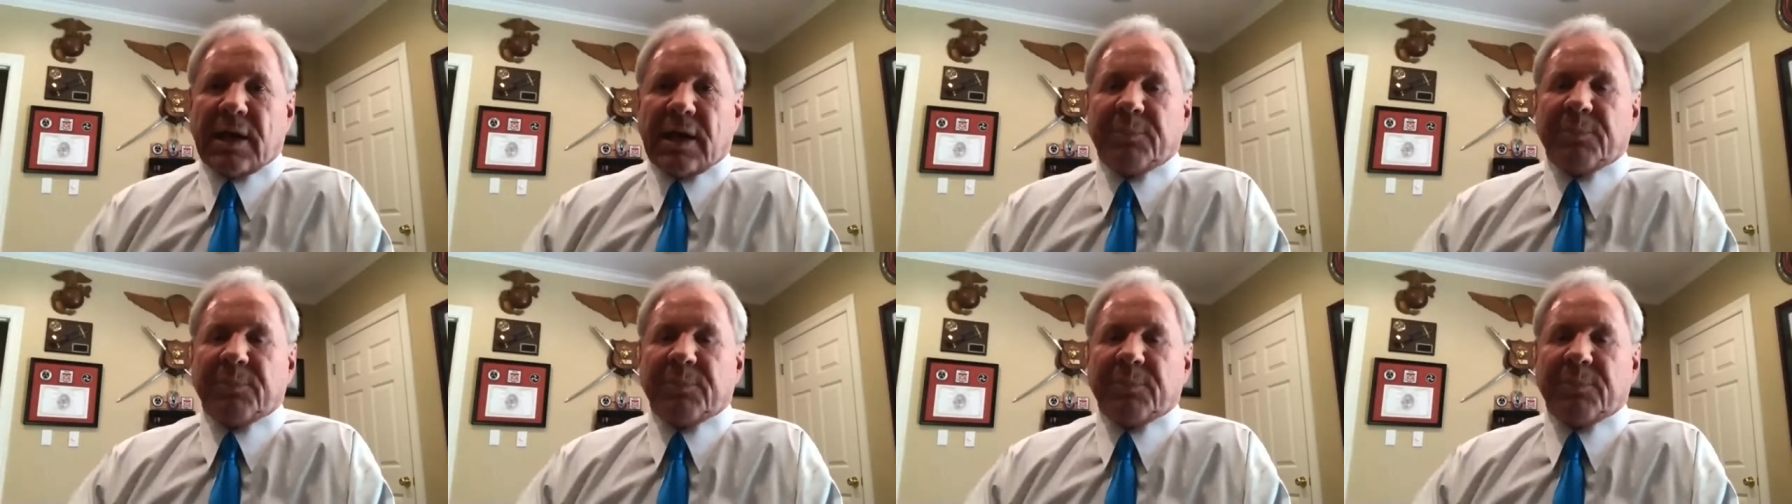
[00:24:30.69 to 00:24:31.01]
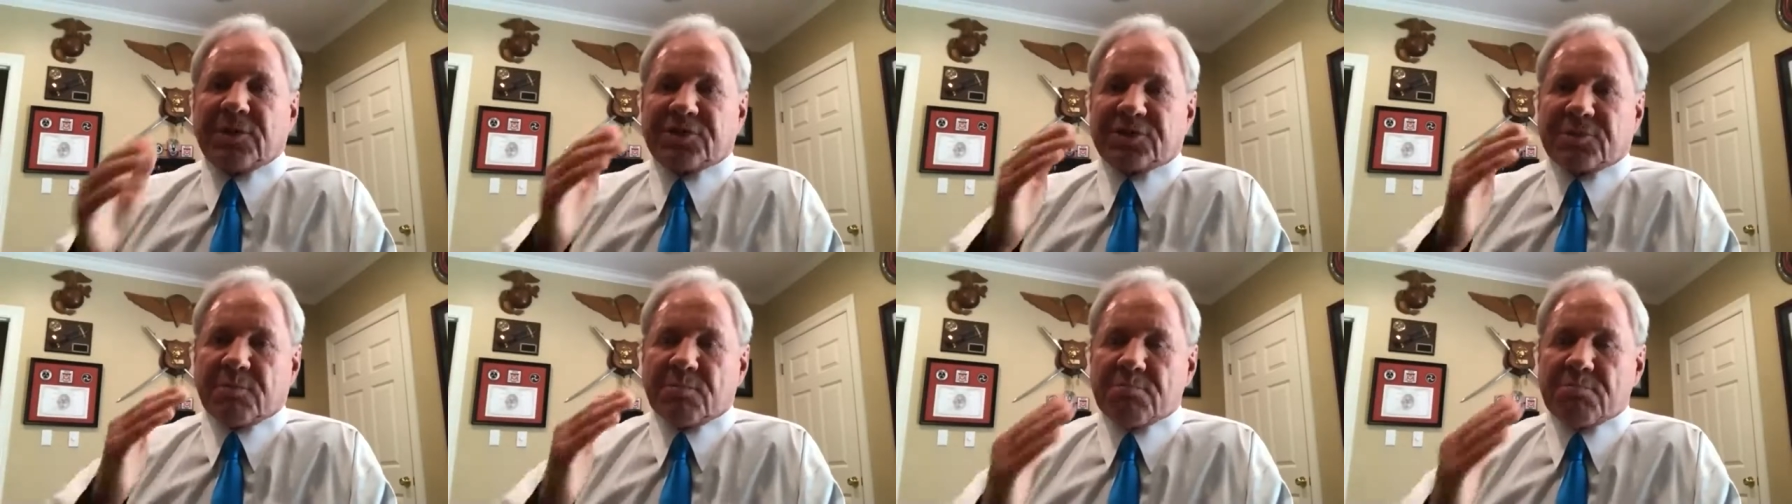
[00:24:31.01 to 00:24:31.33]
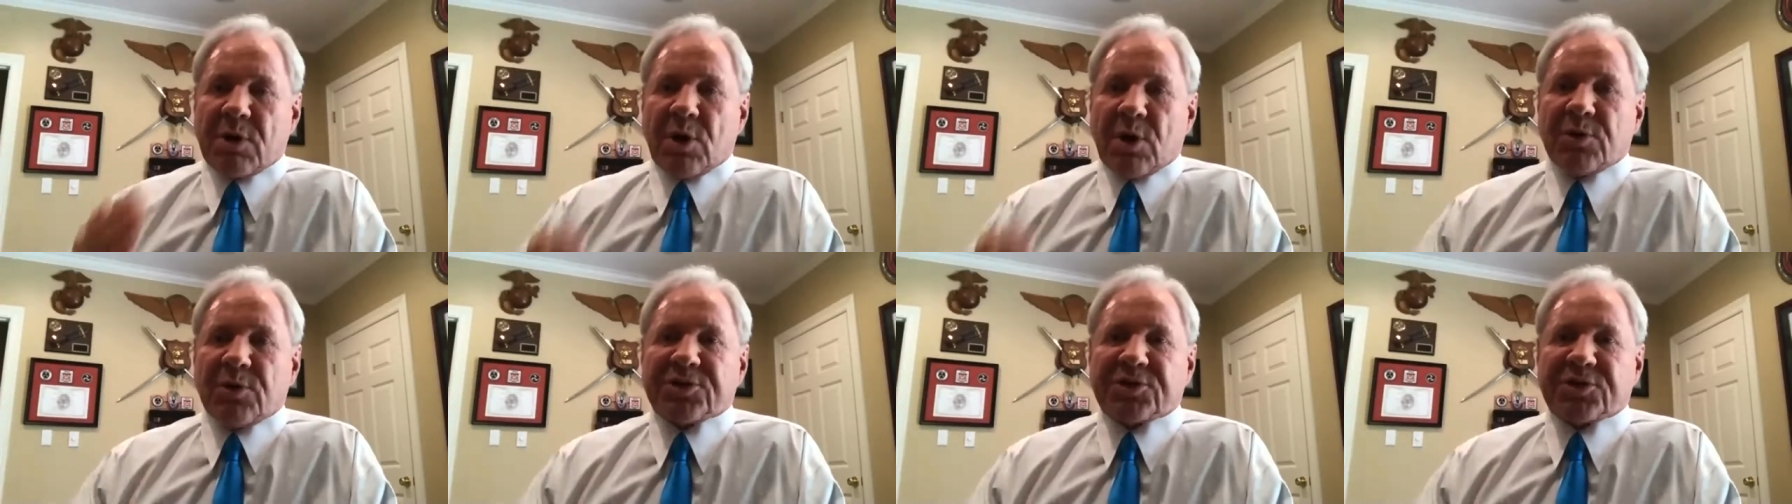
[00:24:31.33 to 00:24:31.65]
because
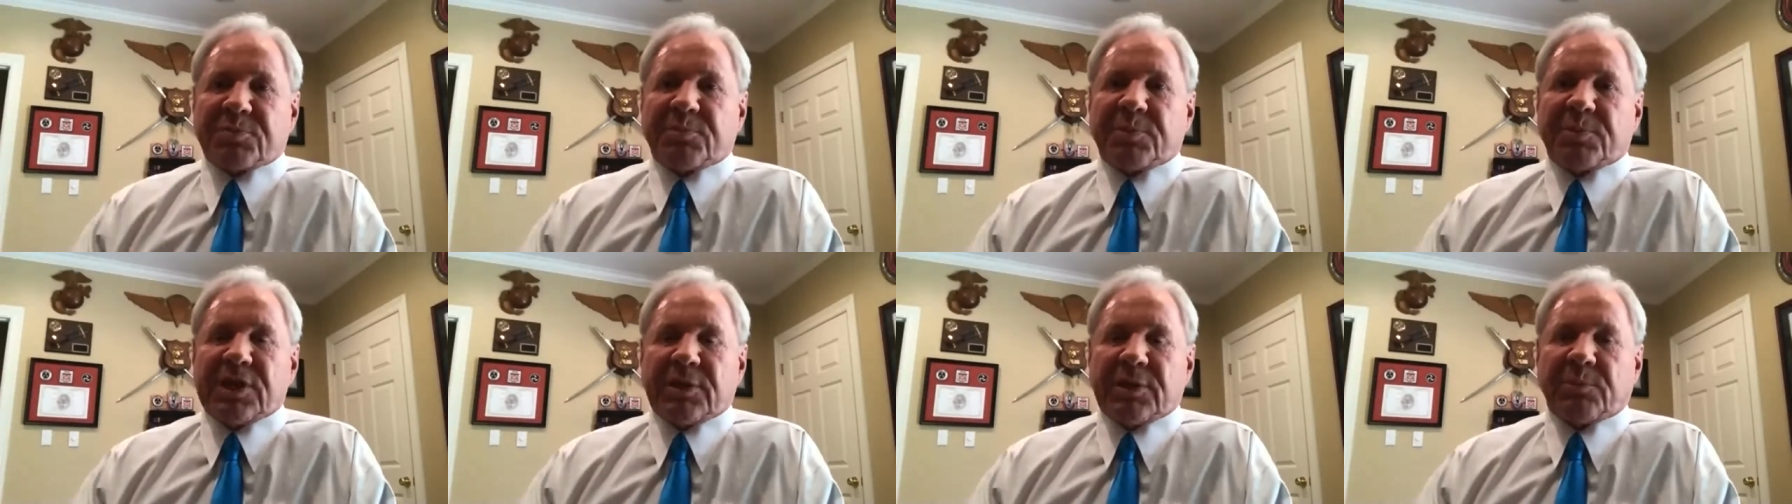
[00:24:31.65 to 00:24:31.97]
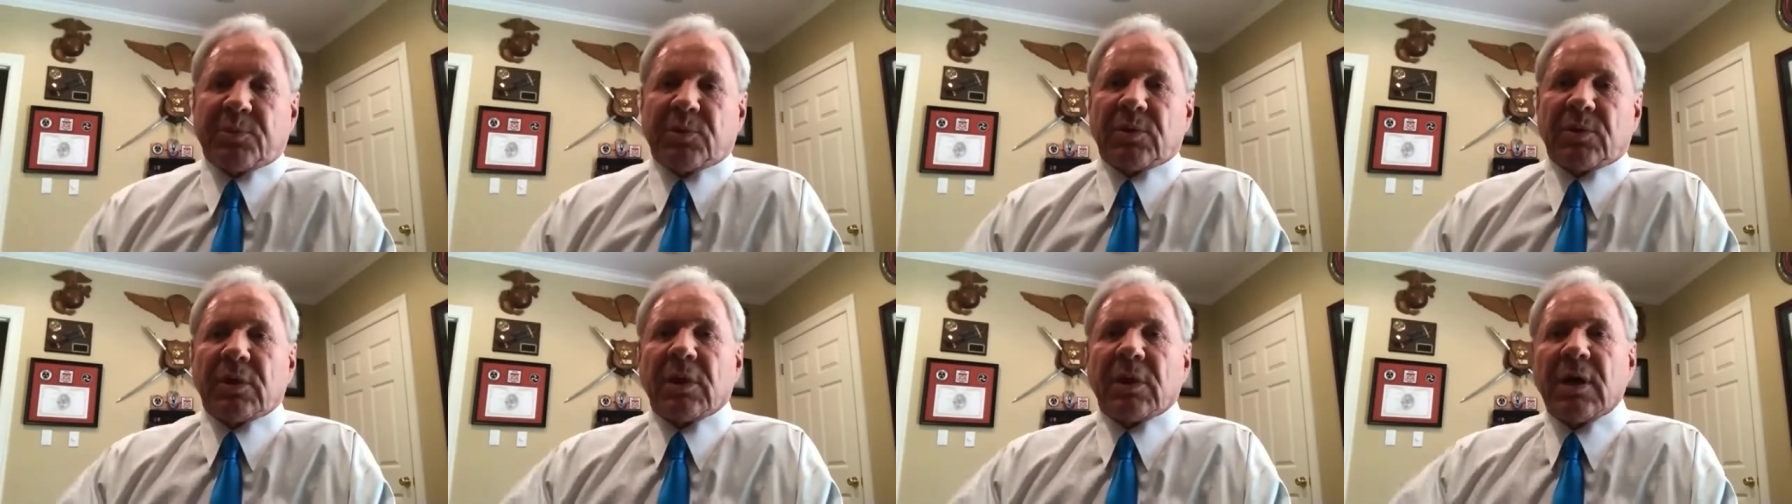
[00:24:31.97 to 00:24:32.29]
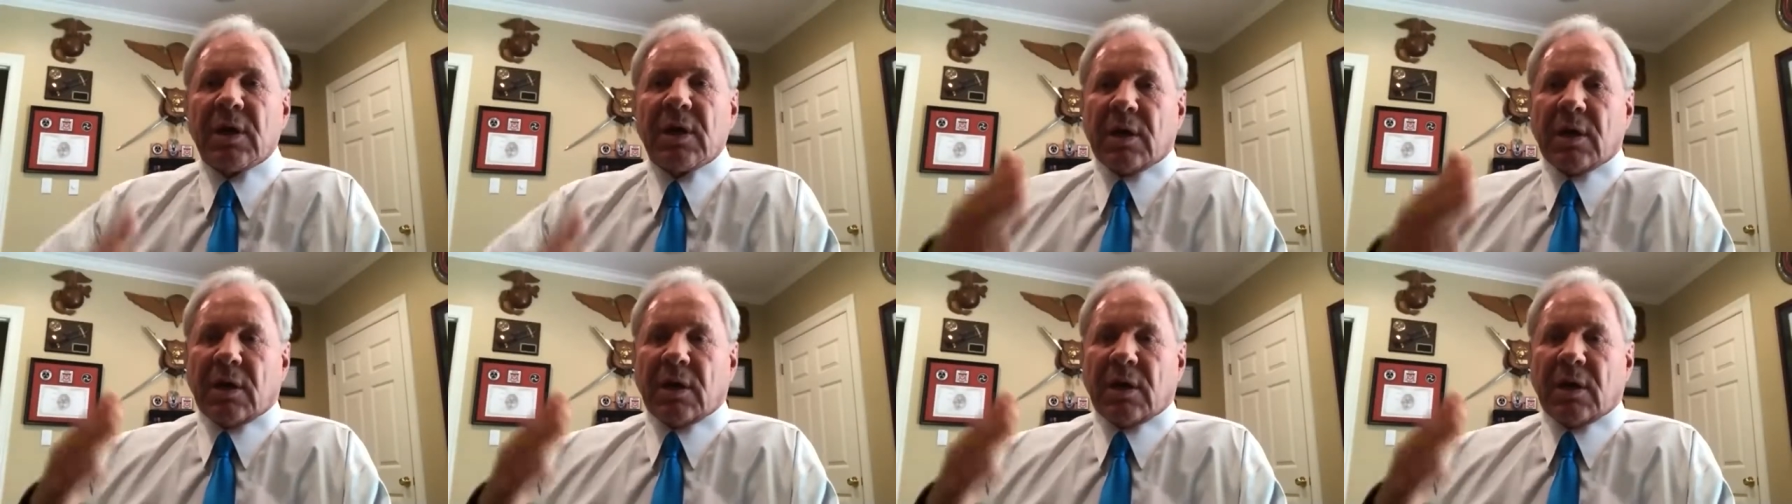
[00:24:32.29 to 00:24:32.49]
most people,